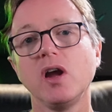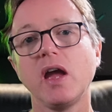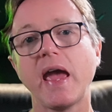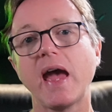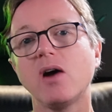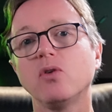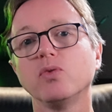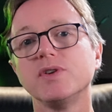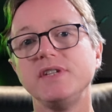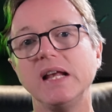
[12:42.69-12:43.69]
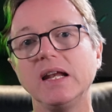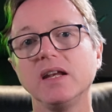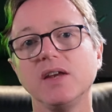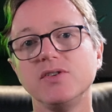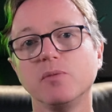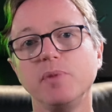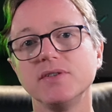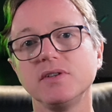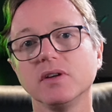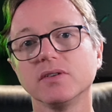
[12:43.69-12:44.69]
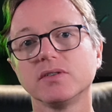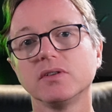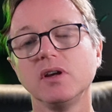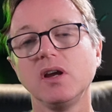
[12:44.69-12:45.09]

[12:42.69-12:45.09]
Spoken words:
how resilient is your business,